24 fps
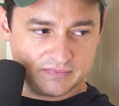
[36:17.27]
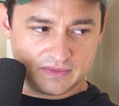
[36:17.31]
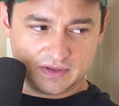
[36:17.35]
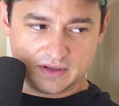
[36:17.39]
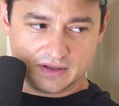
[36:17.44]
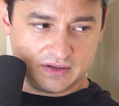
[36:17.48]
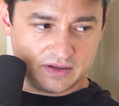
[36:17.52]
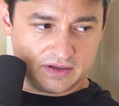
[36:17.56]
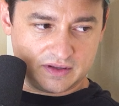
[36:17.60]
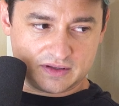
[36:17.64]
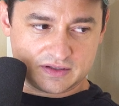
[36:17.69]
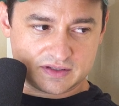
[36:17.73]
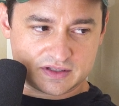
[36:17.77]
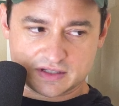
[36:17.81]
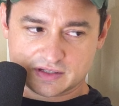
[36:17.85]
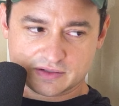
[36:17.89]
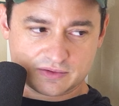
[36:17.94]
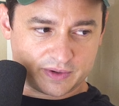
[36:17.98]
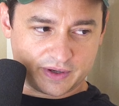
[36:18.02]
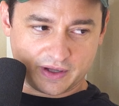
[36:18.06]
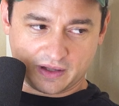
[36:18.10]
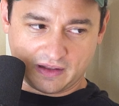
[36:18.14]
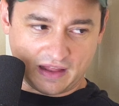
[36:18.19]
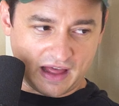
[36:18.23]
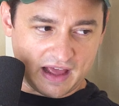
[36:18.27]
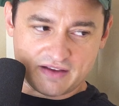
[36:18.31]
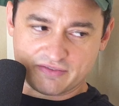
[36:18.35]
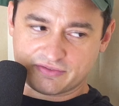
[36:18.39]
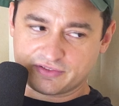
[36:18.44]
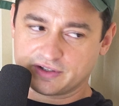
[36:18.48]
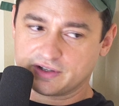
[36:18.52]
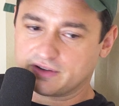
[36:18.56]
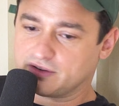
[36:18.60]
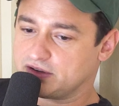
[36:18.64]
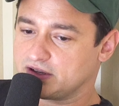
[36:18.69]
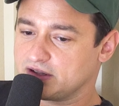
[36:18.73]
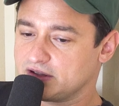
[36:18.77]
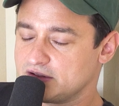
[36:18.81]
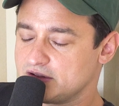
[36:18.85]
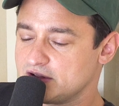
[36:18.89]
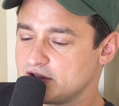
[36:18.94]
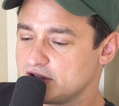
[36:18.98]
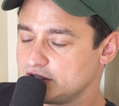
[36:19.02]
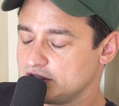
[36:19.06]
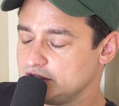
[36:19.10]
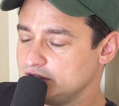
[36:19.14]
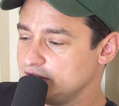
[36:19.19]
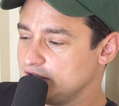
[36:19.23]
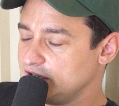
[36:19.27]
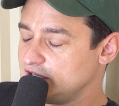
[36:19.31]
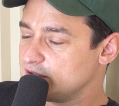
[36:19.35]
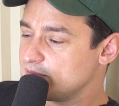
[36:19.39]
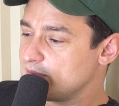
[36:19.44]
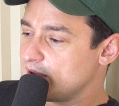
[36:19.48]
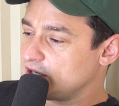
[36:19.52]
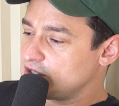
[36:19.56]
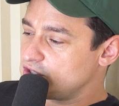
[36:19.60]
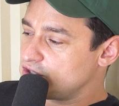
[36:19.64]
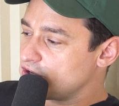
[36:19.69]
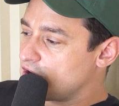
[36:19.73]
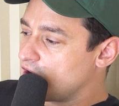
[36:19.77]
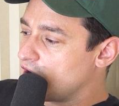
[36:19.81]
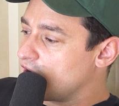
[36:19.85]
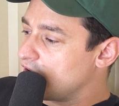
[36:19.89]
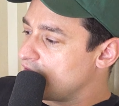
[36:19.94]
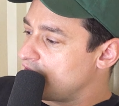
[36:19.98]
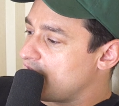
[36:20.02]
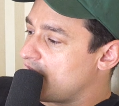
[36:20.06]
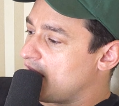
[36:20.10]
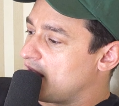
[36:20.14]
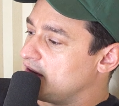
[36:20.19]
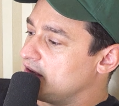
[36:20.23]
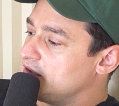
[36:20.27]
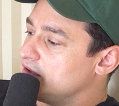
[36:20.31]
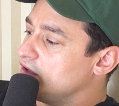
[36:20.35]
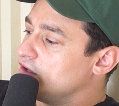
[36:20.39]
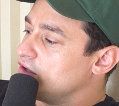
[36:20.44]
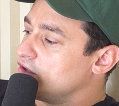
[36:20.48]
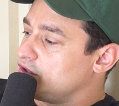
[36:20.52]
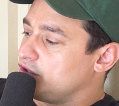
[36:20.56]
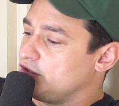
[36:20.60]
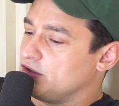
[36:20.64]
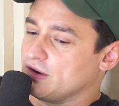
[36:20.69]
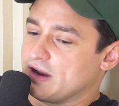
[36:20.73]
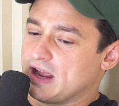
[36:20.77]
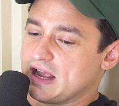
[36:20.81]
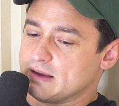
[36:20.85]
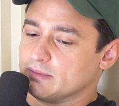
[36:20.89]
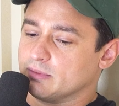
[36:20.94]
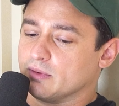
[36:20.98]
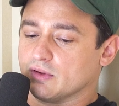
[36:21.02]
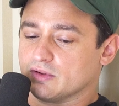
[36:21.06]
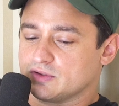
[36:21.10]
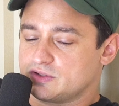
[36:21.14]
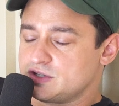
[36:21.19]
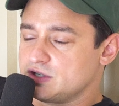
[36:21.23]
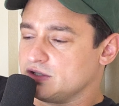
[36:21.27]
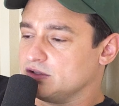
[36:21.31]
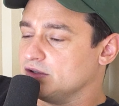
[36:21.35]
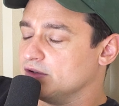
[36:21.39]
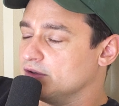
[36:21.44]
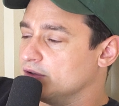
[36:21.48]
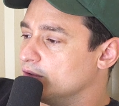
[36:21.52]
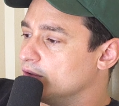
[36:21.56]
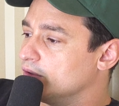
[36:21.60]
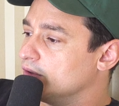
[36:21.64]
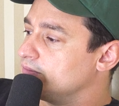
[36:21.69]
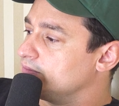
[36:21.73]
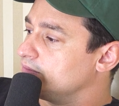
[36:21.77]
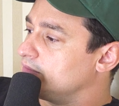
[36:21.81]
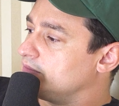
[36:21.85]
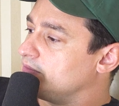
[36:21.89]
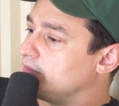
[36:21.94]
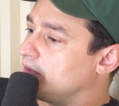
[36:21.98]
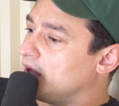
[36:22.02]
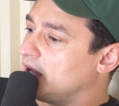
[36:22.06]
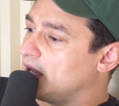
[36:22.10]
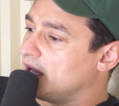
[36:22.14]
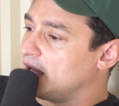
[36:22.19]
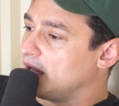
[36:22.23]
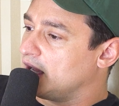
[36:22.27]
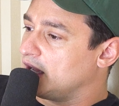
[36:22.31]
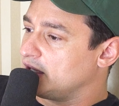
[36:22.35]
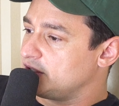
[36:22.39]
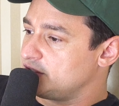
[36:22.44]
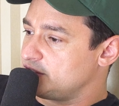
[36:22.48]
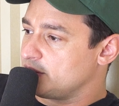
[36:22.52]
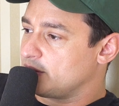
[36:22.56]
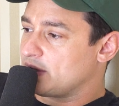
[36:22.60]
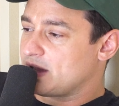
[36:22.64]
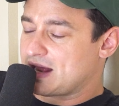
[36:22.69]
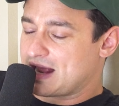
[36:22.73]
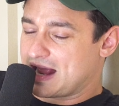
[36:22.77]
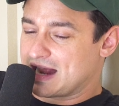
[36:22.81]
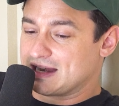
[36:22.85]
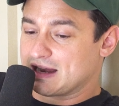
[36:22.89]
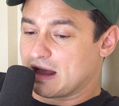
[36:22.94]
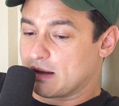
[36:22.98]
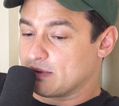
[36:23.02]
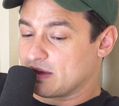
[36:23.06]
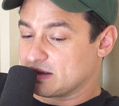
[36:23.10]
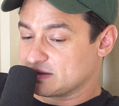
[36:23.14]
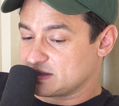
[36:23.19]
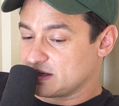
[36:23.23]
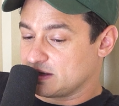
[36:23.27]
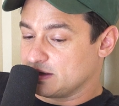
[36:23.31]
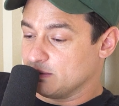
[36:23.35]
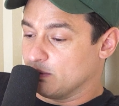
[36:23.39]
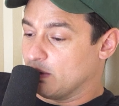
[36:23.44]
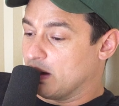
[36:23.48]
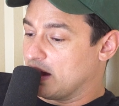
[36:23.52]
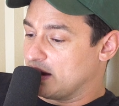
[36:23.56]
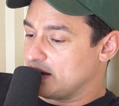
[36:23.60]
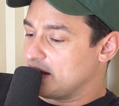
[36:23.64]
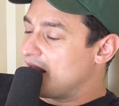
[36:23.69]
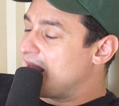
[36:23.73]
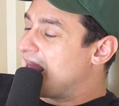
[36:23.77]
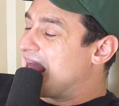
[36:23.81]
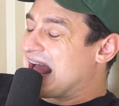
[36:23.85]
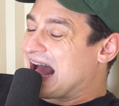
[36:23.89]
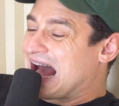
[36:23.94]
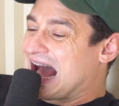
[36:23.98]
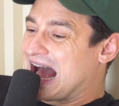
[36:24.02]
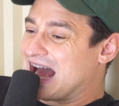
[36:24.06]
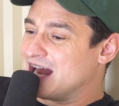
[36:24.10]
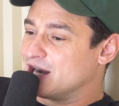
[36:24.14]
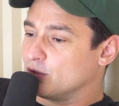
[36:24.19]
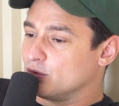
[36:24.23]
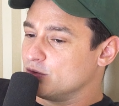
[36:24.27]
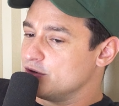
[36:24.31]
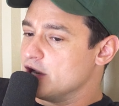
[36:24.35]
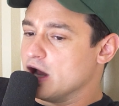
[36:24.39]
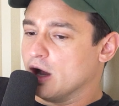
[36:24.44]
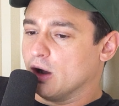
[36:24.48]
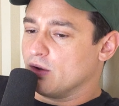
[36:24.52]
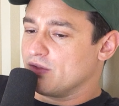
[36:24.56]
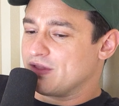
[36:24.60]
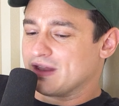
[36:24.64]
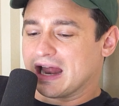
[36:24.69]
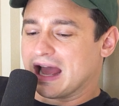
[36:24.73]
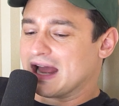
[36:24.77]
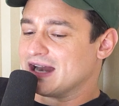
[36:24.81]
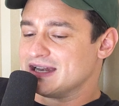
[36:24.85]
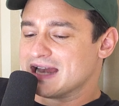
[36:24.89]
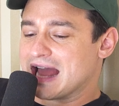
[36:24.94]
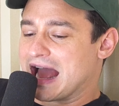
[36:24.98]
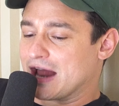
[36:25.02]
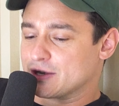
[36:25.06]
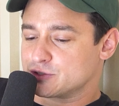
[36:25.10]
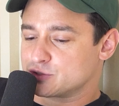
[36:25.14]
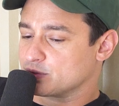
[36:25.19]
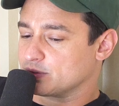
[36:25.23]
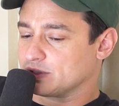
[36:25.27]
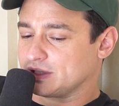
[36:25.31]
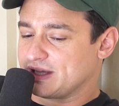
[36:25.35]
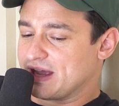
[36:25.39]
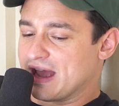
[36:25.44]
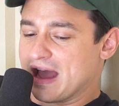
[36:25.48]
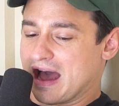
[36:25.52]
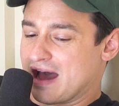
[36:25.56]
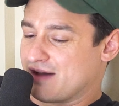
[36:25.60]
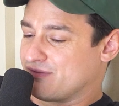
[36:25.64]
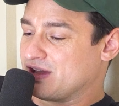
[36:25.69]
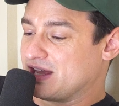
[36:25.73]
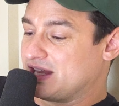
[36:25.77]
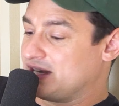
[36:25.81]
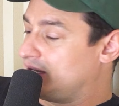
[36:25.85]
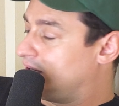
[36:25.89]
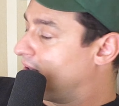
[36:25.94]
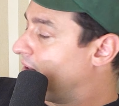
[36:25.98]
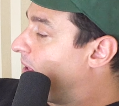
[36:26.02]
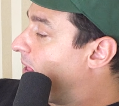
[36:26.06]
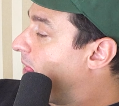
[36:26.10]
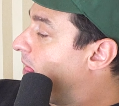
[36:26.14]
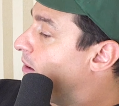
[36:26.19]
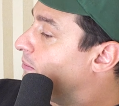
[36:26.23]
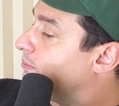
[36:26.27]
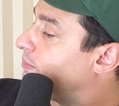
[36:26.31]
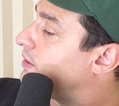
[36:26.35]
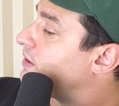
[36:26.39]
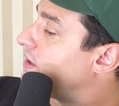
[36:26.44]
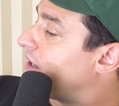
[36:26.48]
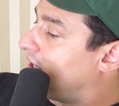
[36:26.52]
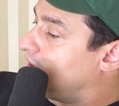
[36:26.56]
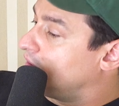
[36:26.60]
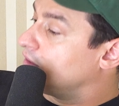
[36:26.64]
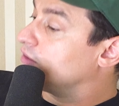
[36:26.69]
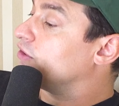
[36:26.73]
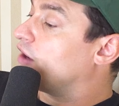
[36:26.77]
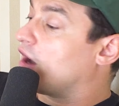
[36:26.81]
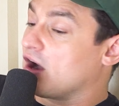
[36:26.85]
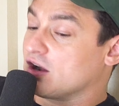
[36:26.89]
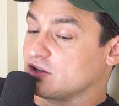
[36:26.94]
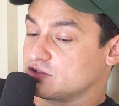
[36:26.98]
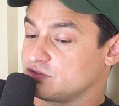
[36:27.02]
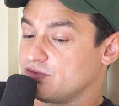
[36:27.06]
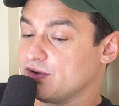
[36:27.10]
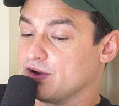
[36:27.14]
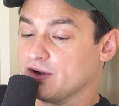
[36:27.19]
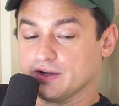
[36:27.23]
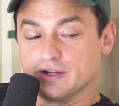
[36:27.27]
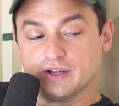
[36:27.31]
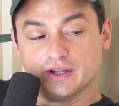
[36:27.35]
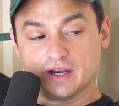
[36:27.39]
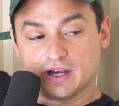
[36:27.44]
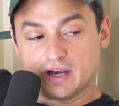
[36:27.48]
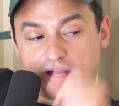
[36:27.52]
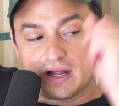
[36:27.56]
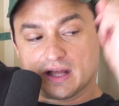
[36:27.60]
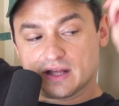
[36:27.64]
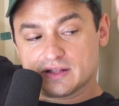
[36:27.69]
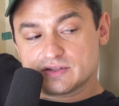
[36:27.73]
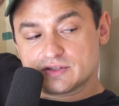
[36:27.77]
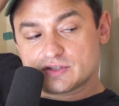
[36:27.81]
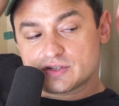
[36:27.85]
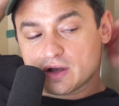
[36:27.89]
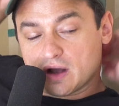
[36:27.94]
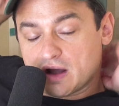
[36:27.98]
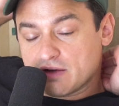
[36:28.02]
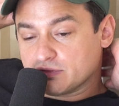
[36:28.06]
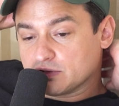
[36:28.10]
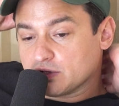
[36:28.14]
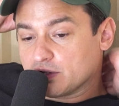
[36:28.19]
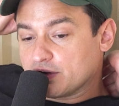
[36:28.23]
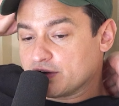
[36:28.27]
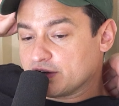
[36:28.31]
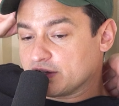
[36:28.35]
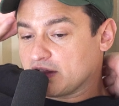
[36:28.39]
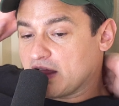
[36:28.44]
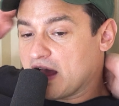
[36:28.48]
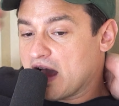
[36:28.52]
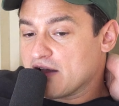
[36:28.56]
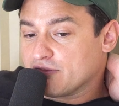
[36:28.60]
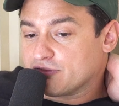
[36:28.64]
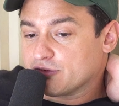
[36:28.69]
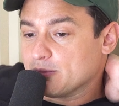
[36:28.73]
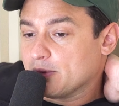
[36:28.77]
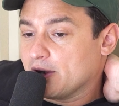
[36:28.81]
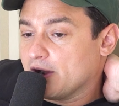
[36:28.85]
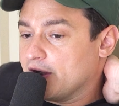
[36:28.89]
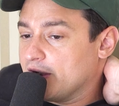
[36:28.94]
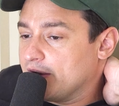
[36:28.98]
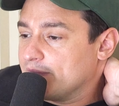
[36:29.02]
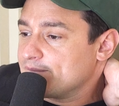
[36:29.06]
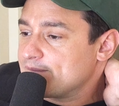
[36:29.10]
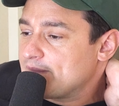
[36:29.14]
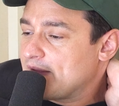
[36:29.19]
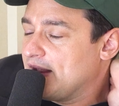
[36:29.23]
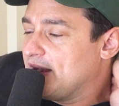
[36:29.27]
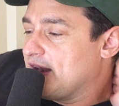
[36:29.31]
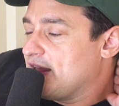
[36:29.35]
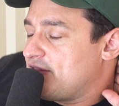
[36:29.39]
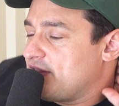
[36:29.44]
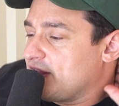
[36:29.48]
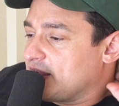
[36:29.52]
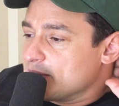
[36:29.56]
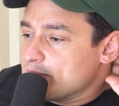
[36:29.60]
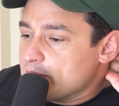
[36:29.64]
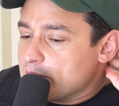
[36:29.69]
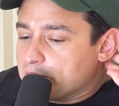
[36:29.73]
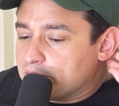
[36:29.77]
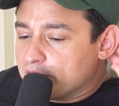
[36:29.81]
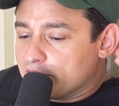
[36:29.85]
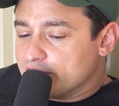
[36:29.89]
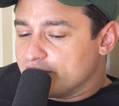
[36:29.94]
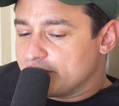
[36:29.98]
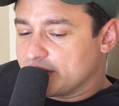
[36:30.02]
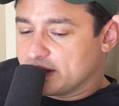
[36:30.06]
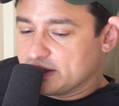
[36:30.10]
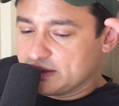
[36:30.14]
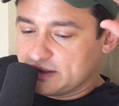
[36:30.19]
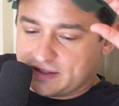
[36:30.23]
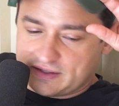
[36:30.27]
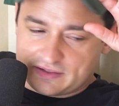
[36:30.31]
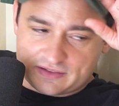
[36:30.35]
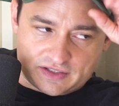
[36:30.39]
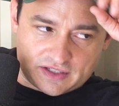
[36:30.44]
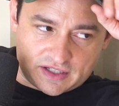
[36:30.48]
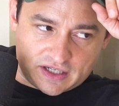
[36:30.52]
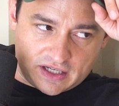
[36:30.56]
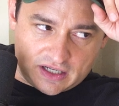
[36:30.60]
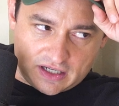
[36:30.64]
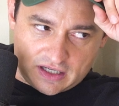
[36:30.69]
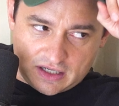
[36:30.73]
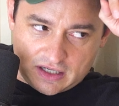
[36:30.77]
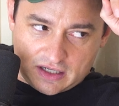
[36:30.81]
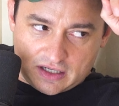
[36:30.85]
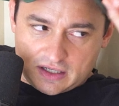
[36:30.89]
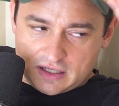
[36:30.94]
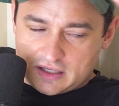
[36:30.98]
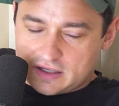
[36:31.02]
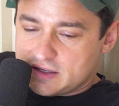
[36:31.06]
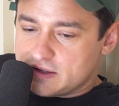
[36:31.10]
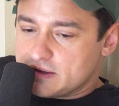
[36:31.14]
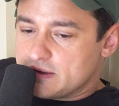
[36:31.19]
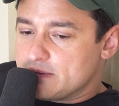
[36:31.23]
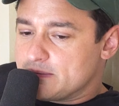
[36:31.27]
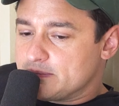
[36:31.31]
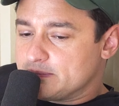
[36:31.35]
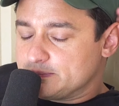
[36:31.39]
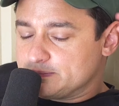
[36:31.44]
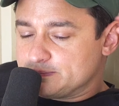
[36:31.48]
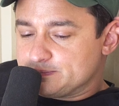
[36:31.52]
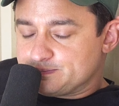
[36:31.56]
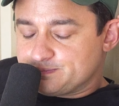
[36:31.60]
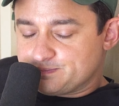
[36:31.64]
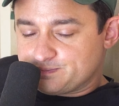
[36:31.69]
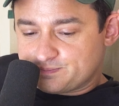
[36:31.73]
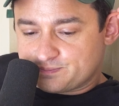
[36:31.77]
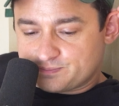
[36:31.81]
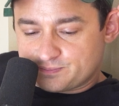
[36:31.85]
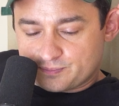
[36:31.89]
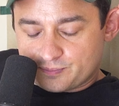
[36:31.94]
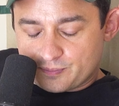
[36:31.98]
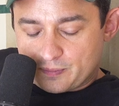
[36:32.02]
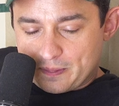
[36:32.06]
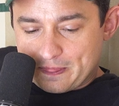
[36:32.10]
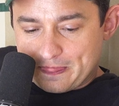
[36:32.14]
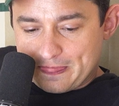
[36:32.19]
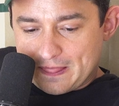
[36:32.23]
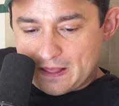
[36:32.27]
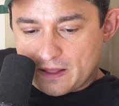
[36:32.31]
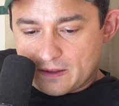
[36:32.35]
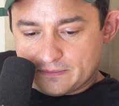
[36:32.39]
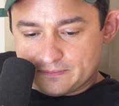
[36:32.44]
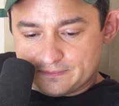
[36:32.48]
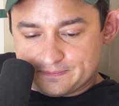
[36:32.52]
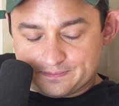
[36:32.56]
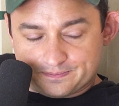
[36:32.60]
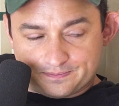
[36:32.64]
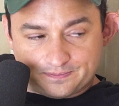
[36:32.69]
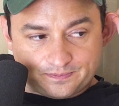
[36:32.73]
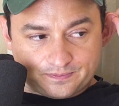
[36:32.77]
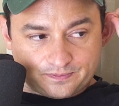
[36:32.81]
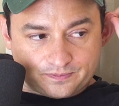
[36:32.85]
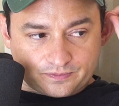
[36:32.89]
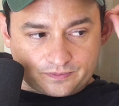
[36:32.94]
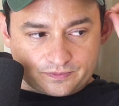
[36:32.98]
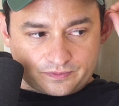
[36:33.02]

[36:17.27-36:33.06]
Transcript: No. This is real life, dude. You need to make sure that you're able to uh, do it. And I'll, I'll tell you what, I don't know that I naturally have it, but Hill Dog's very good at it. So I've learned a lot from her, and I think I'm improving at least. Yeah, Vic's pretty good at it too. I kind of I'm